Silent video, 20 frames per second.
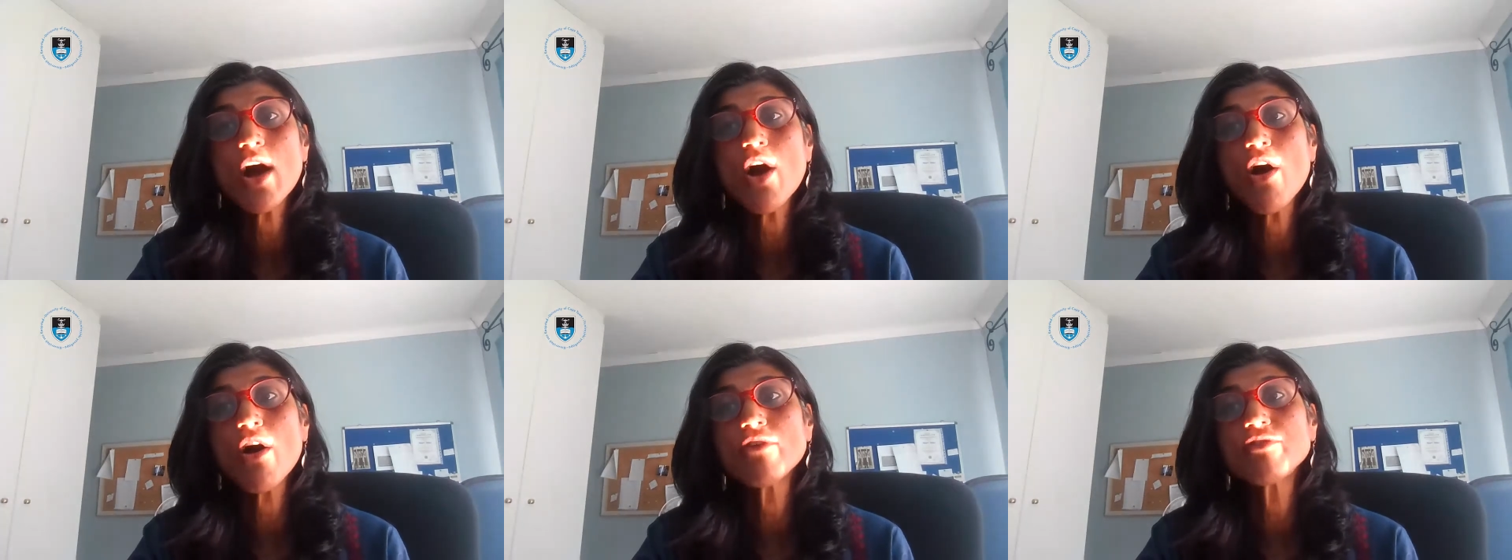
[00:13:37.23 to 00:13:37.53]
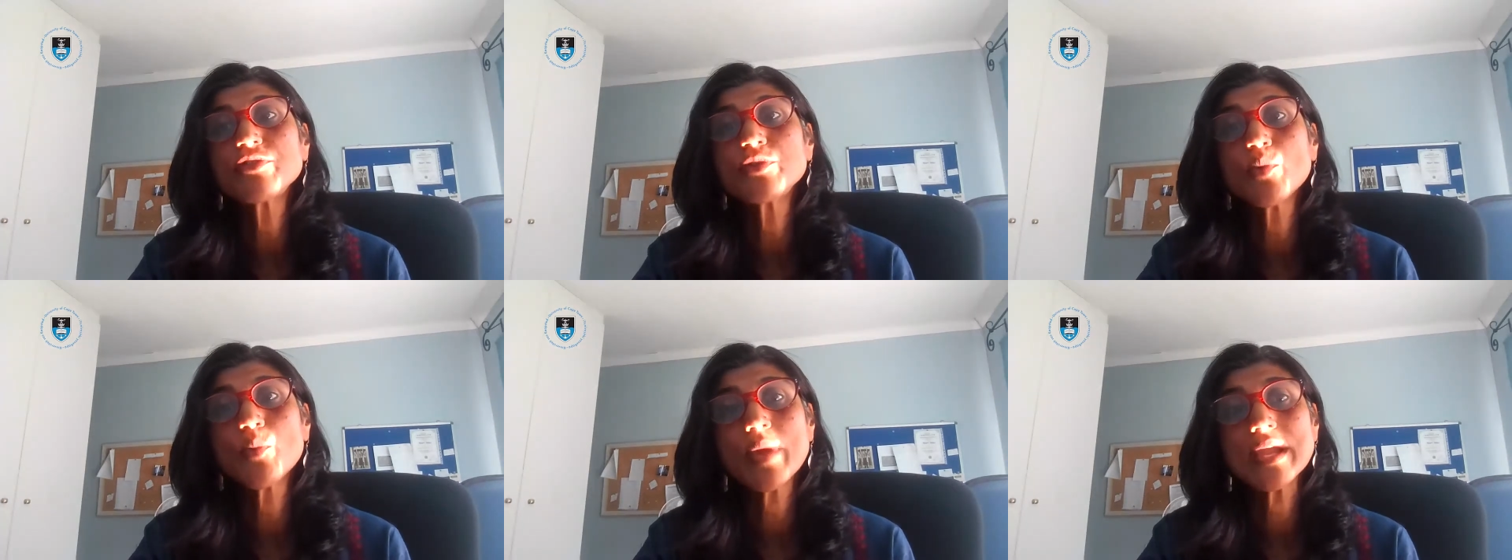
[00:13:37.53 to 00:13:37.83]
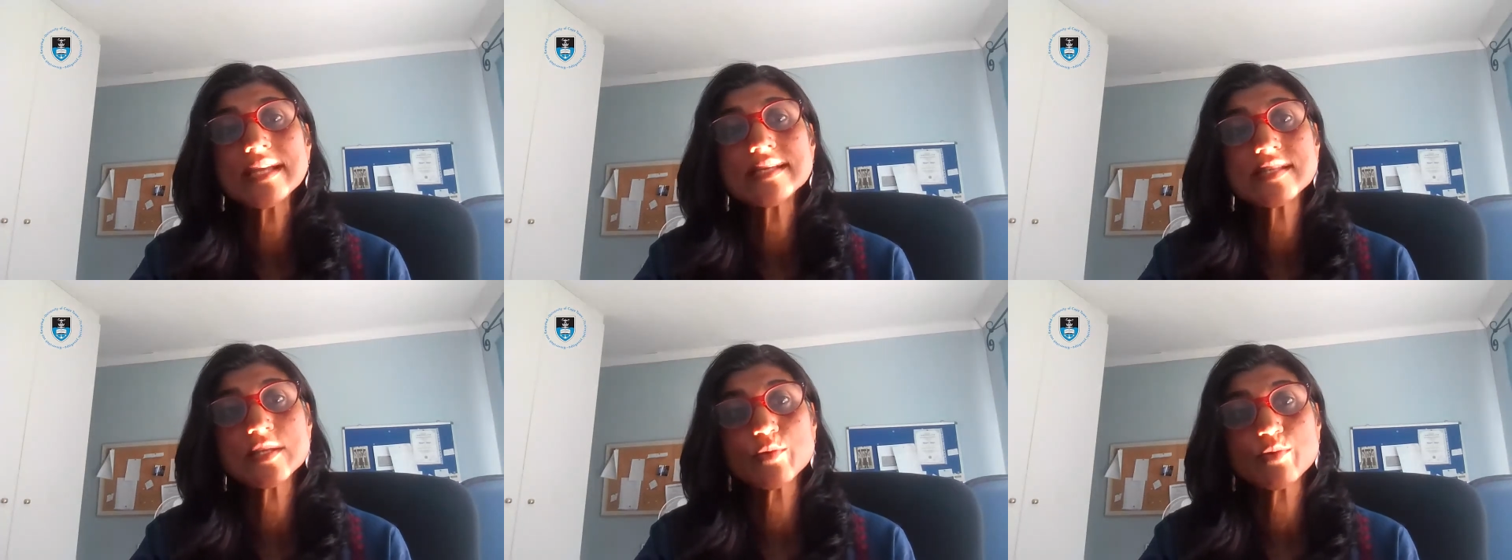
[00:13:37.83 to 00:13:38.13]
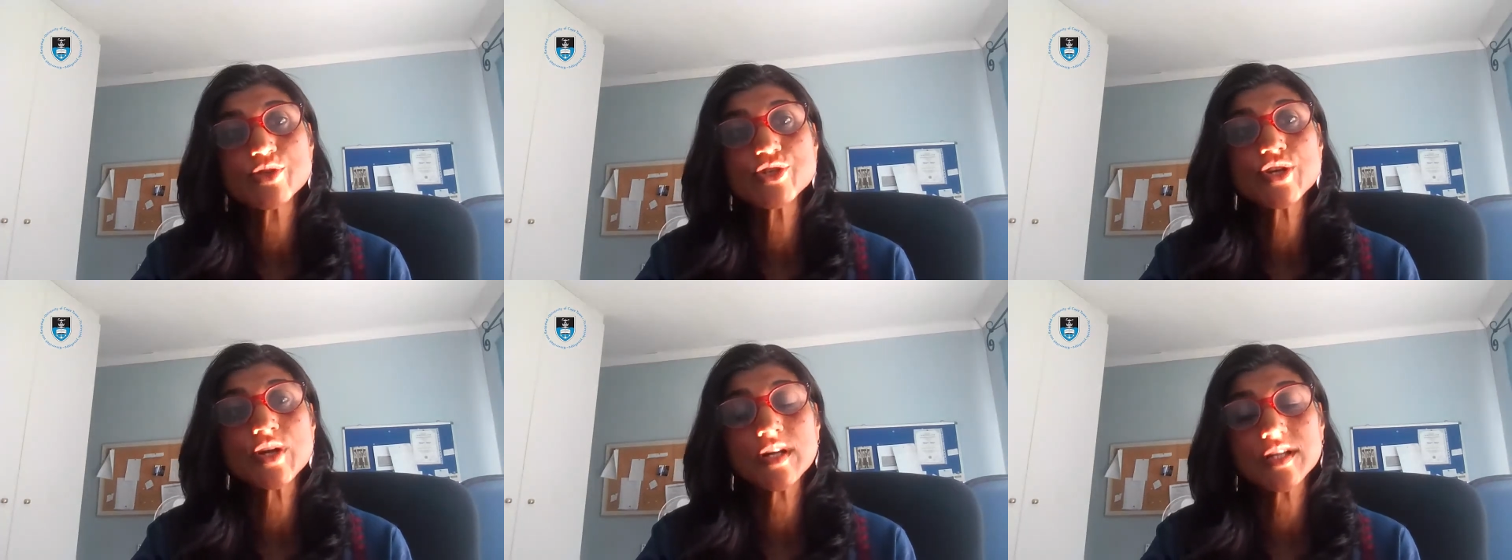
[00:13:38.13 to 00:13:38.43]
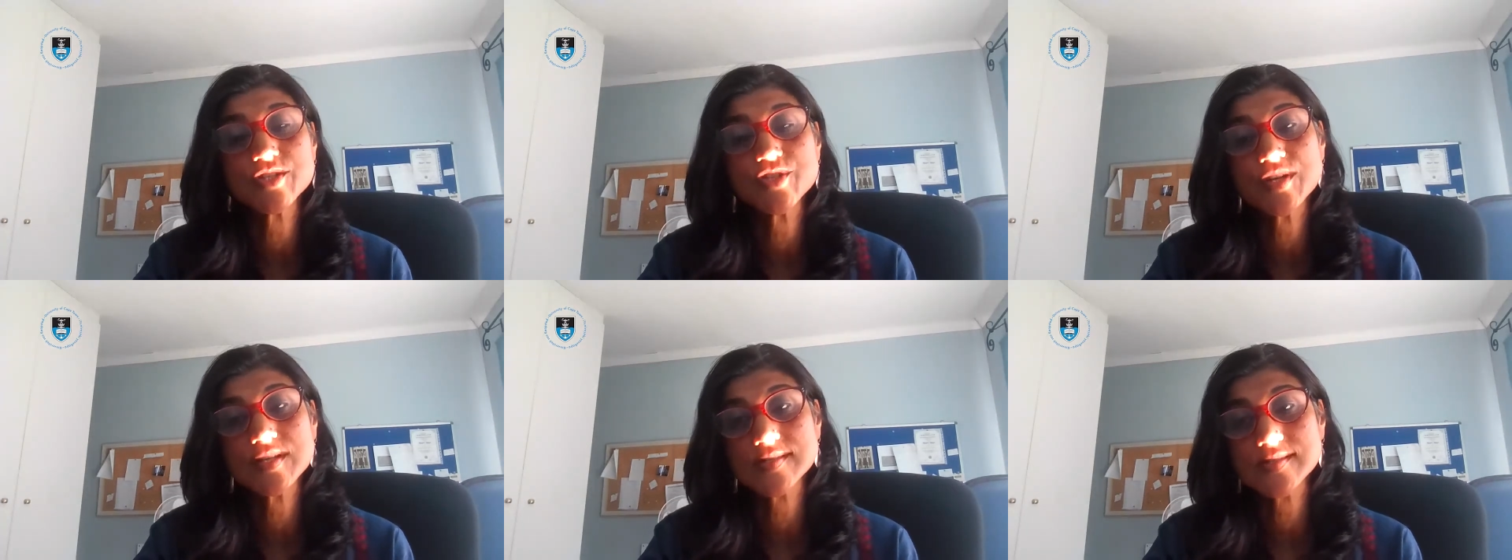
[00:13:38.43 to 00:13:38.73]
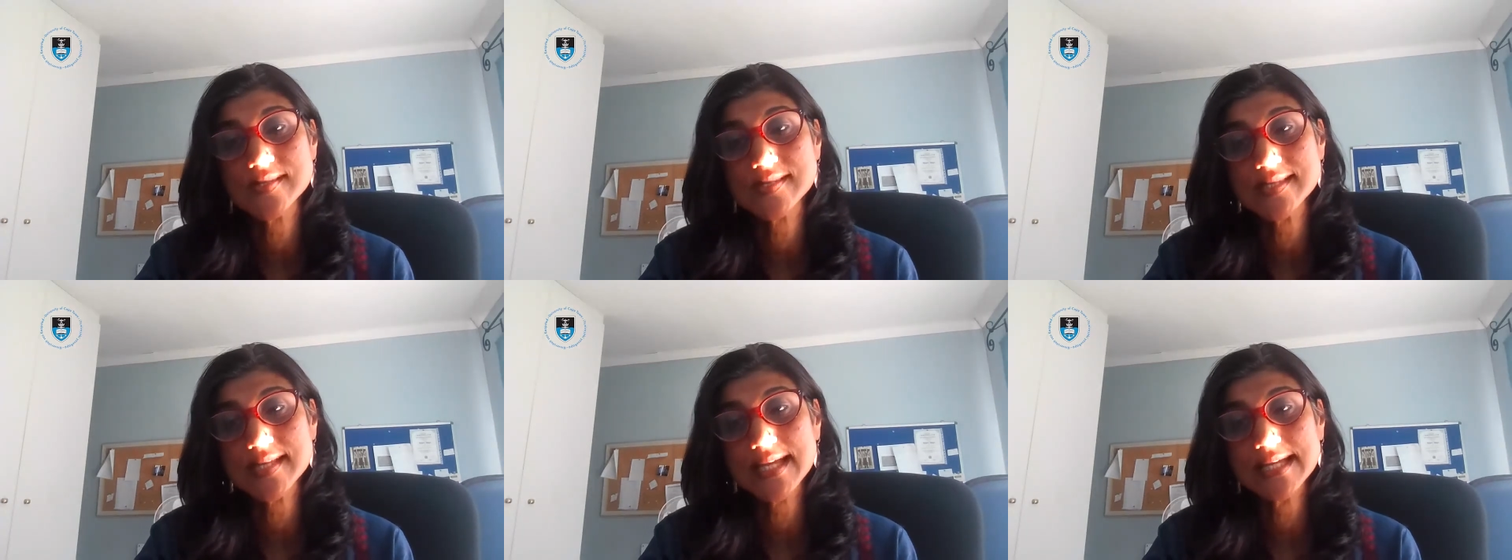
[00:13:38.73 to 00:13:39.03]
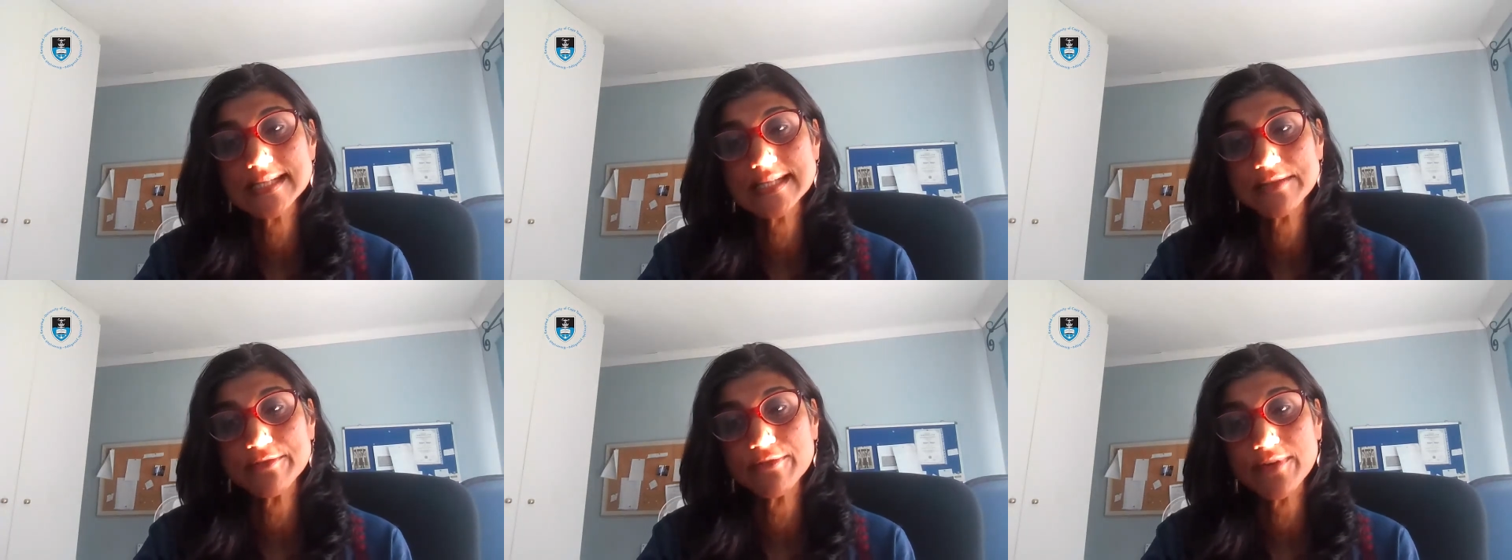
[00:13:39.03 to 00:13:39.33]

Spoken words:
of the ways in which culture and society